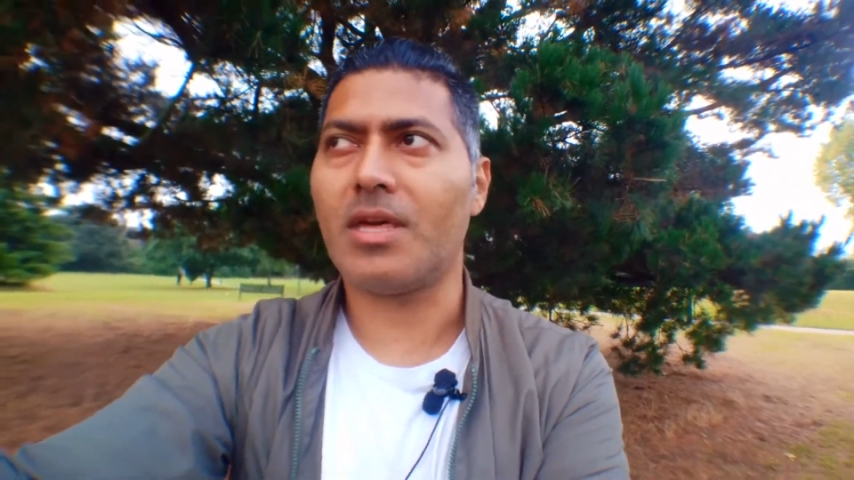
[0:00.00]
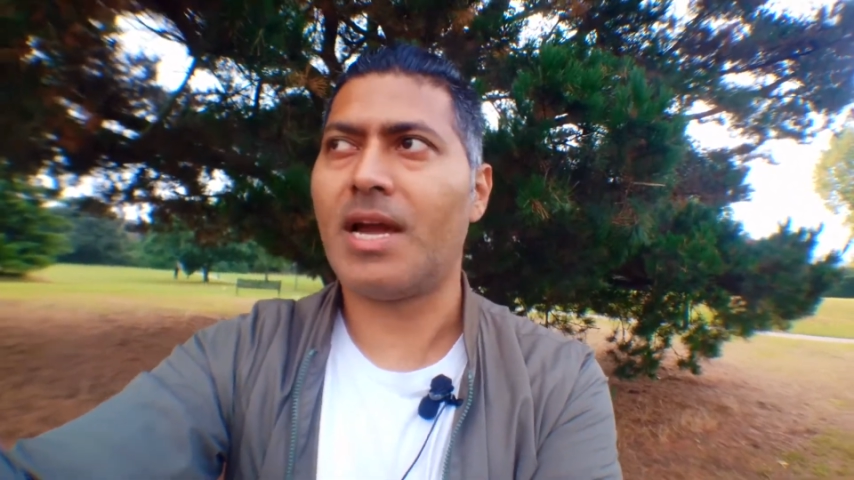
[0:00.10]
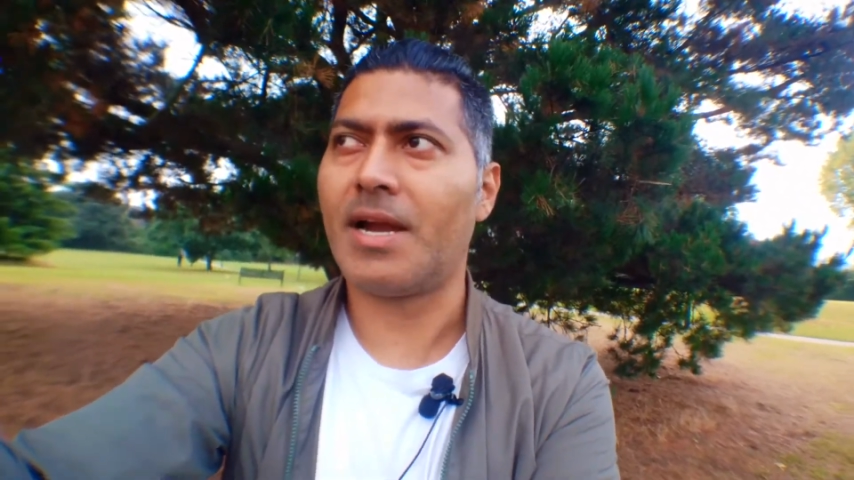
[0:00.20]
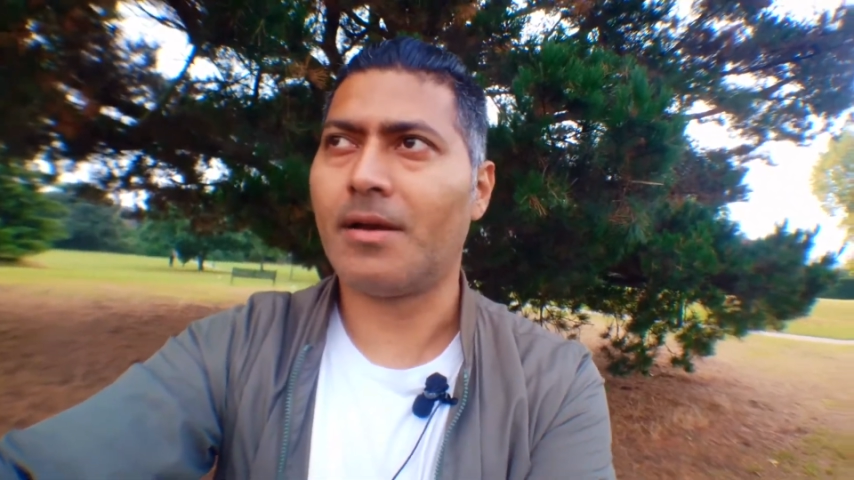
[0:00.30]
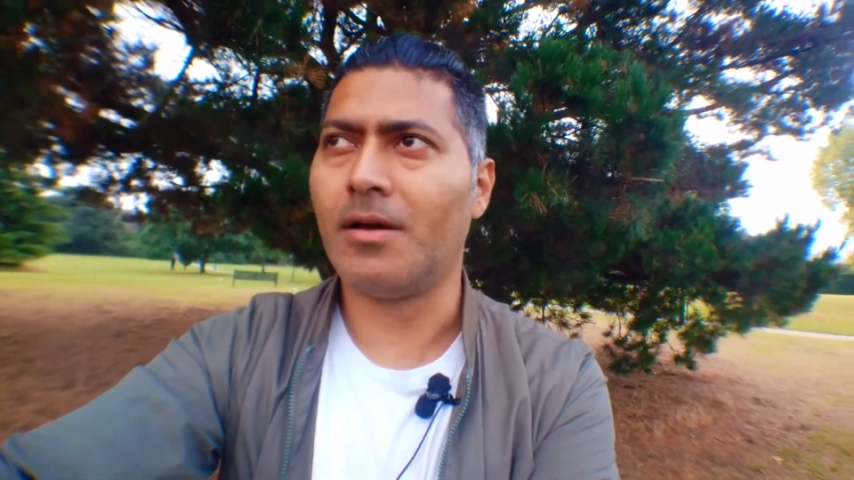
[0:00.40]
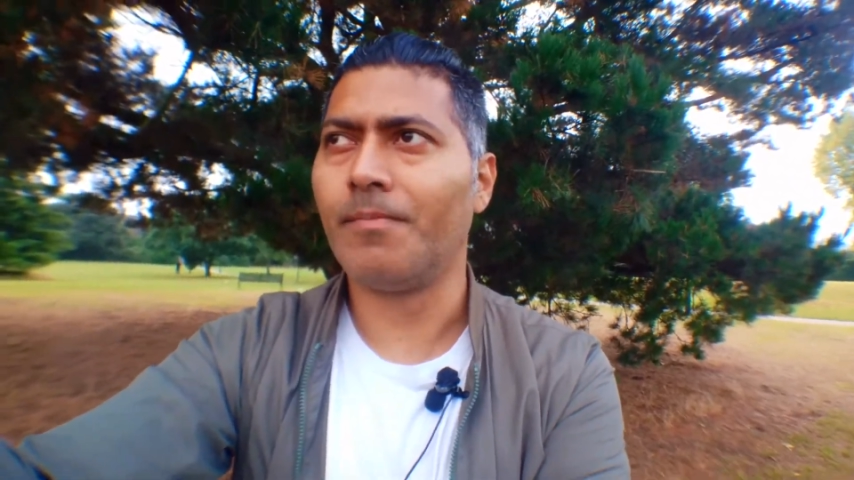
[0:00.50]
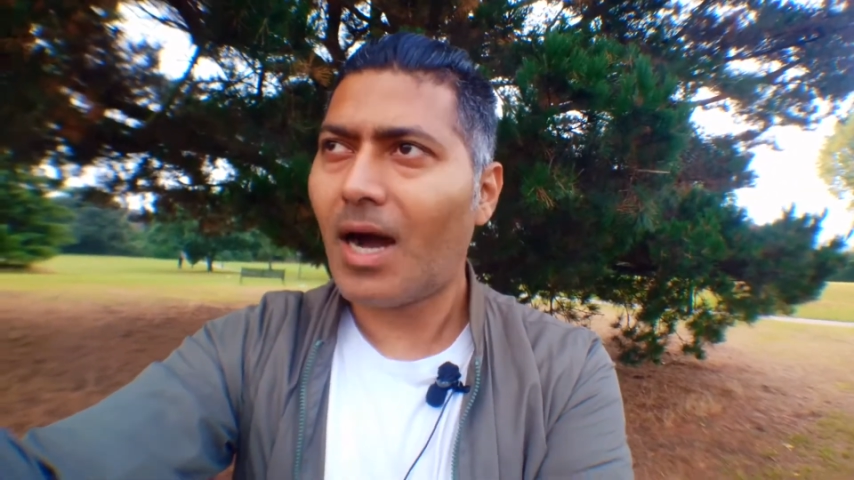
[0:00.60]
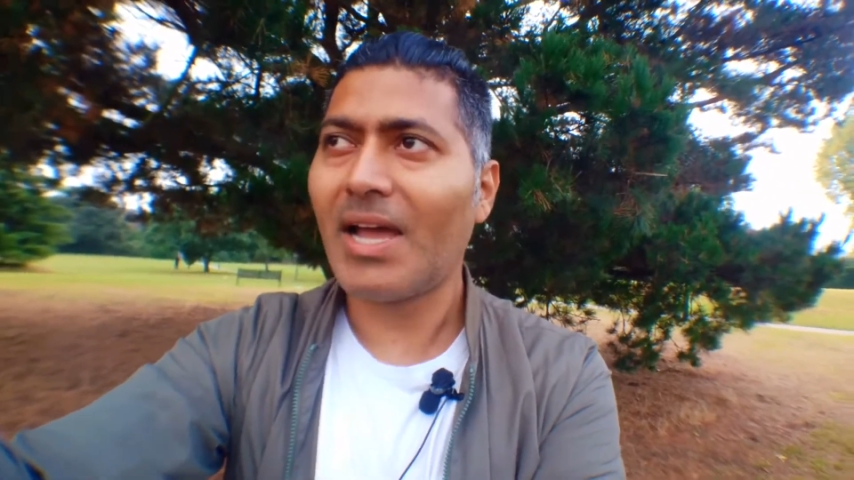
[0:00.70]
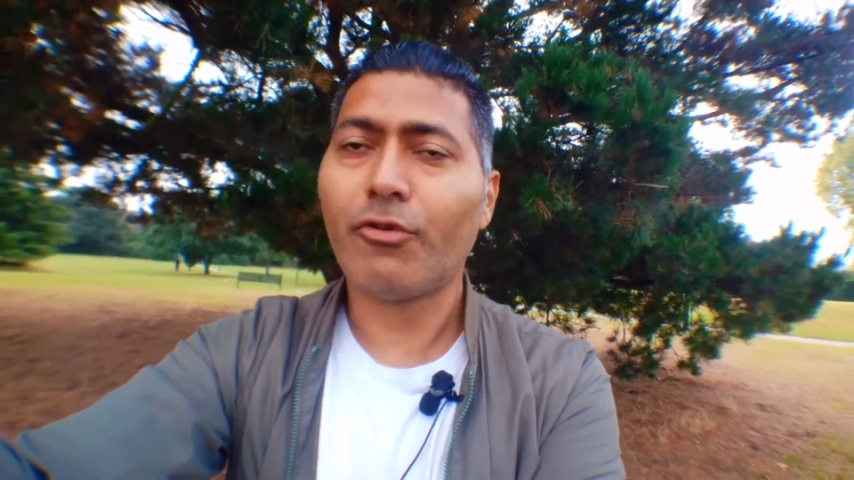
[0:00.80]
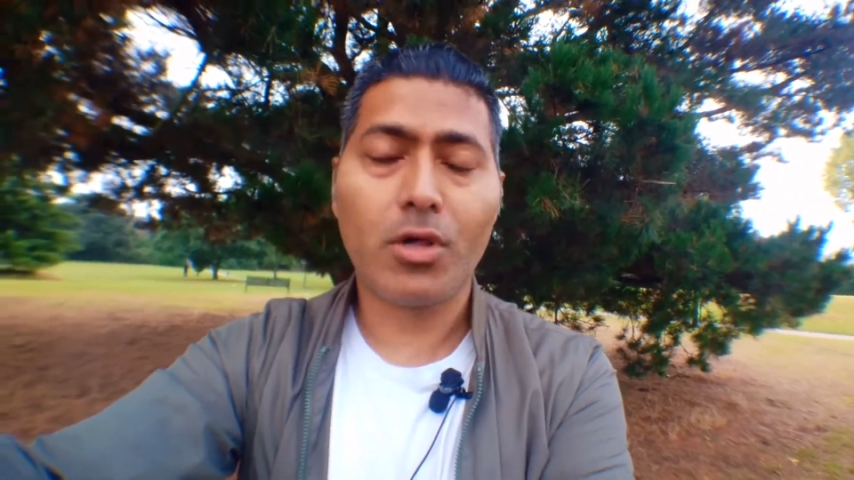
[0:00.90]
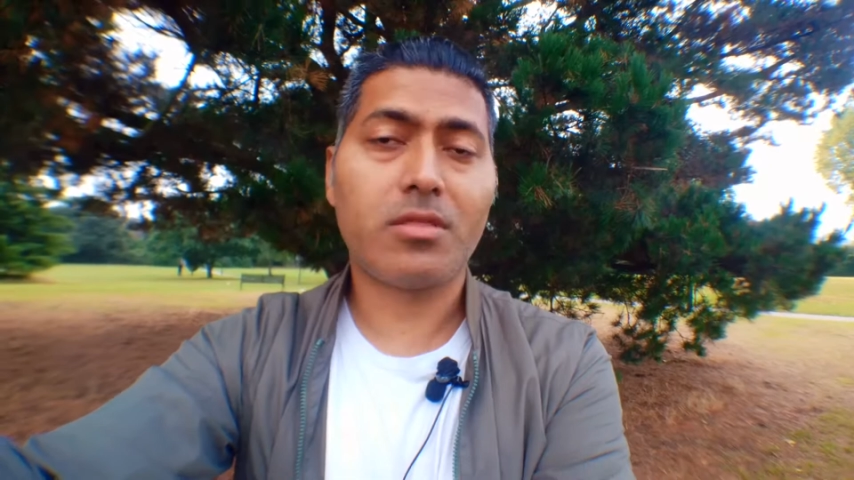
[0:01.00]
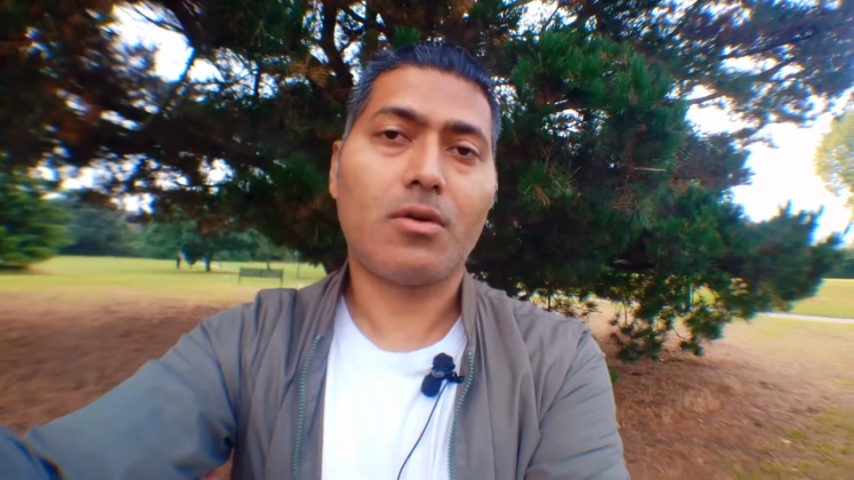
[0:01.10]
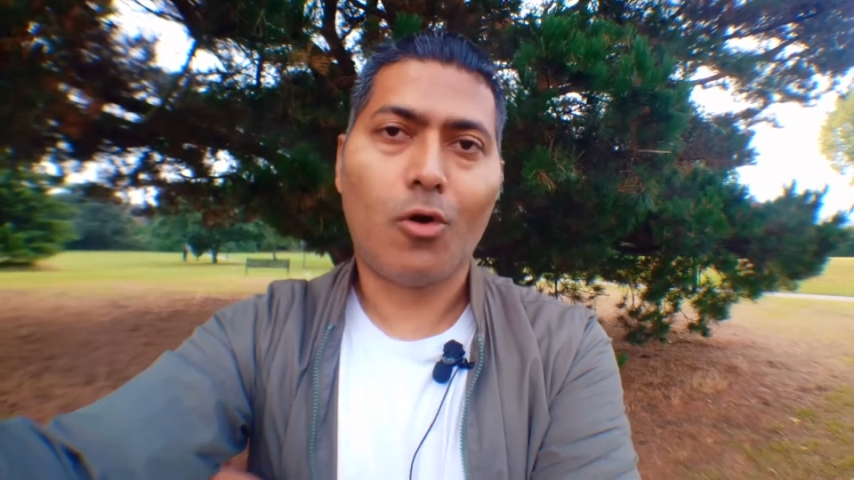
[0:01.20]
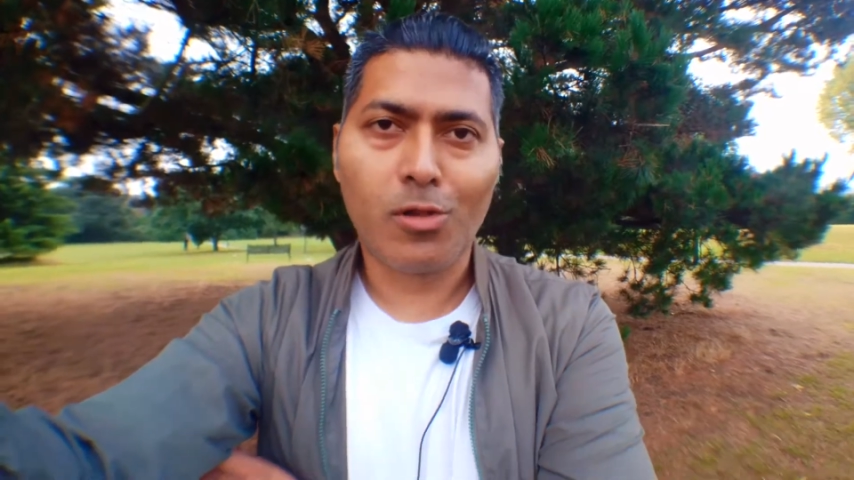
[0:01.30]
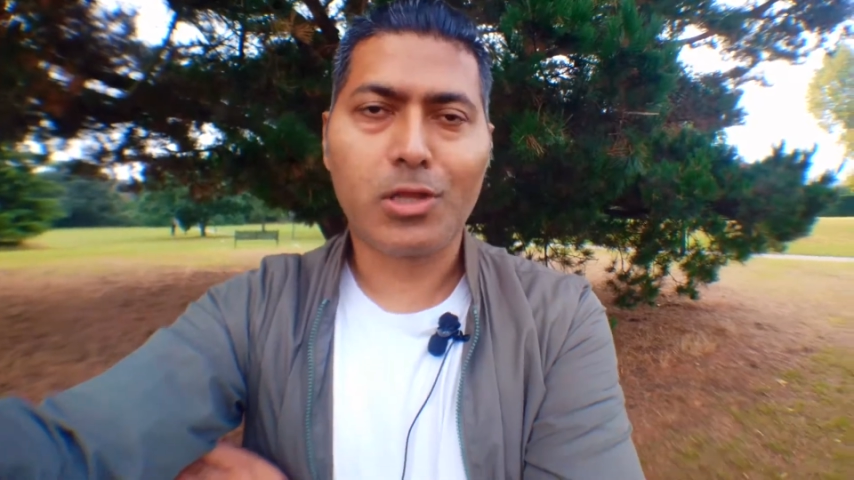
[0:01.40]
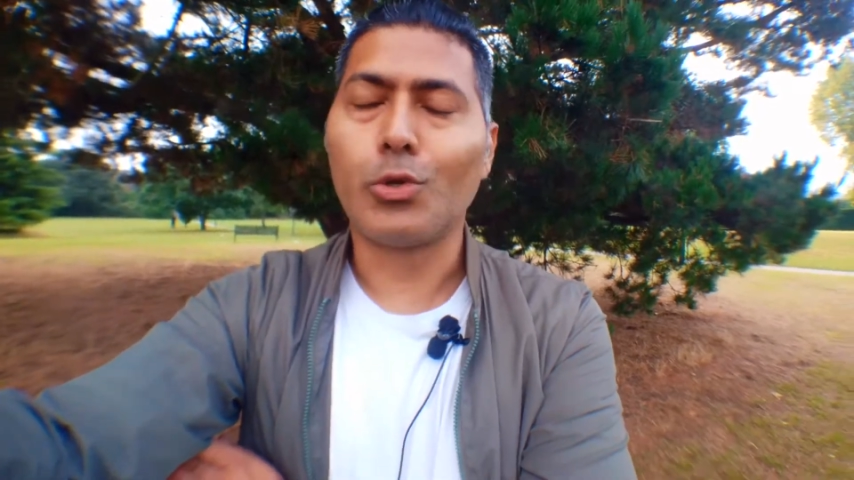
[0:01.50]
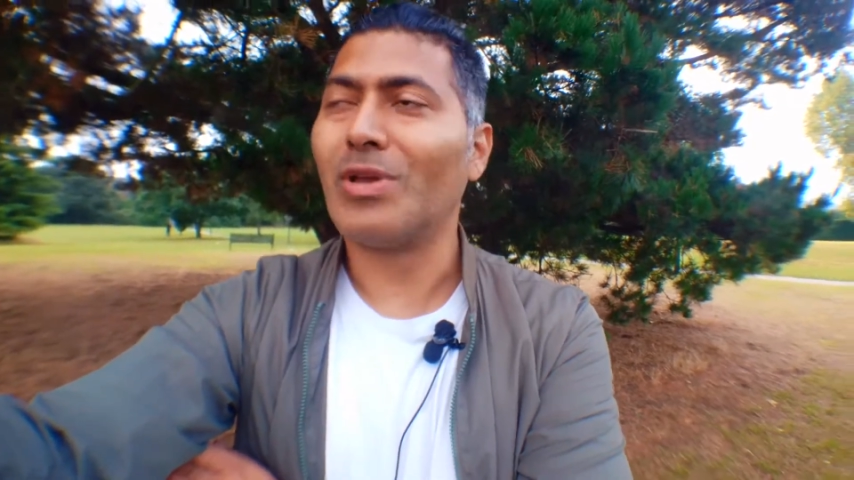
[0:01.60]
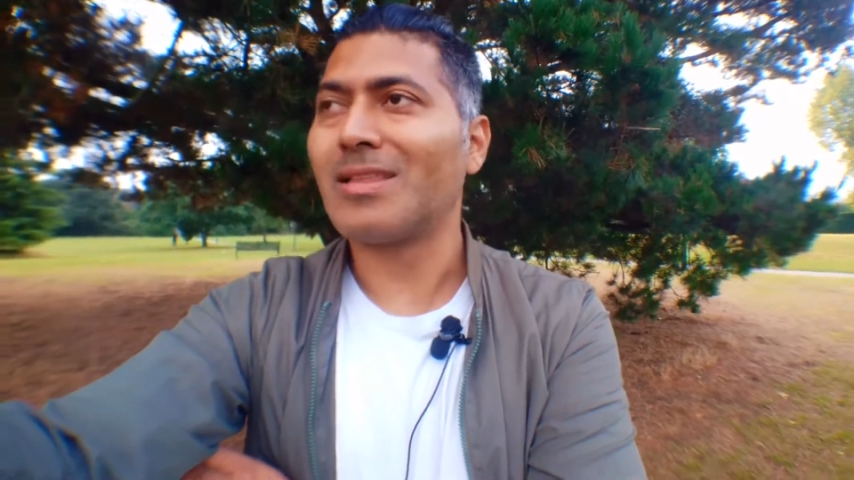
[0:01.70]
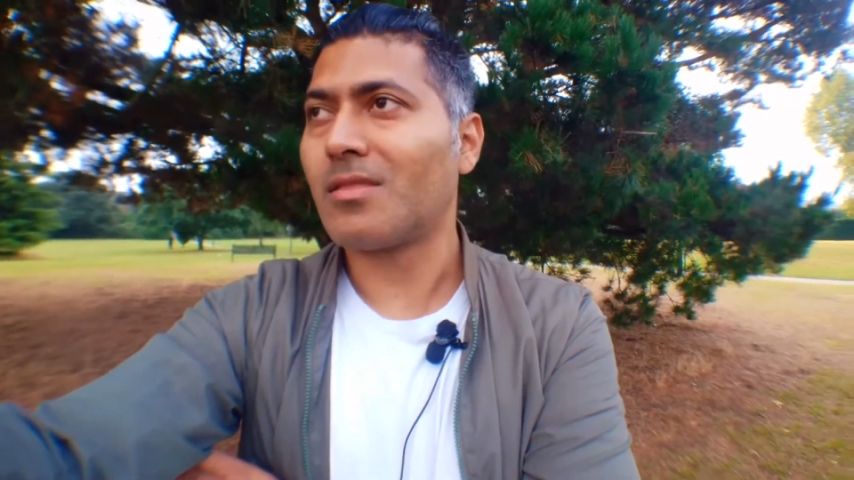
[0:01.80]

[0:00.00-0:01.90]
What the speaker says: And I was also doing the